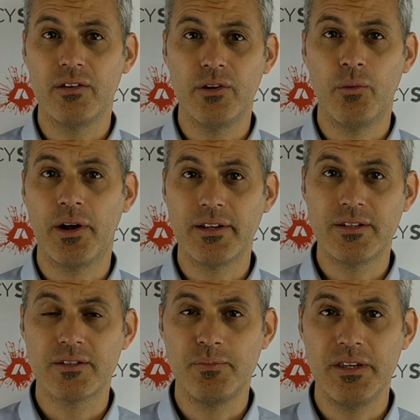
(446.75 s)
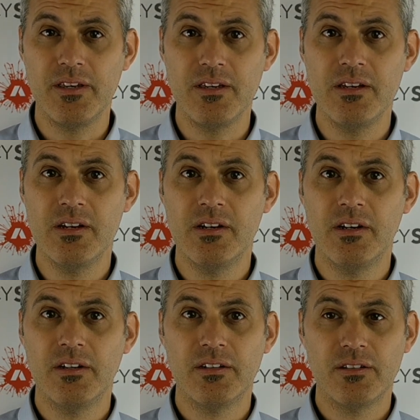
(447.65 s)
You don't want to just
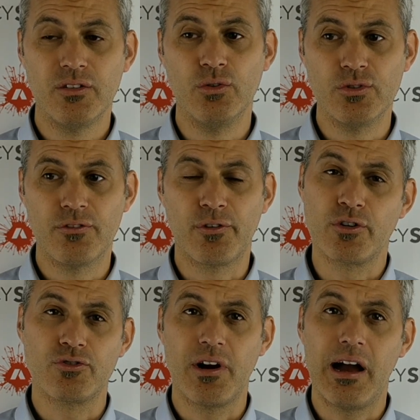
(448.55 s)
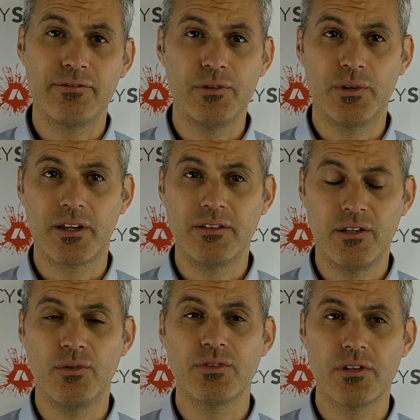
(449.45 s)
use the first draft. You want to
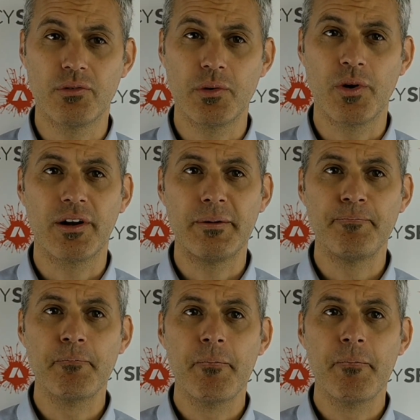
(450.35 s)
continuously rework it.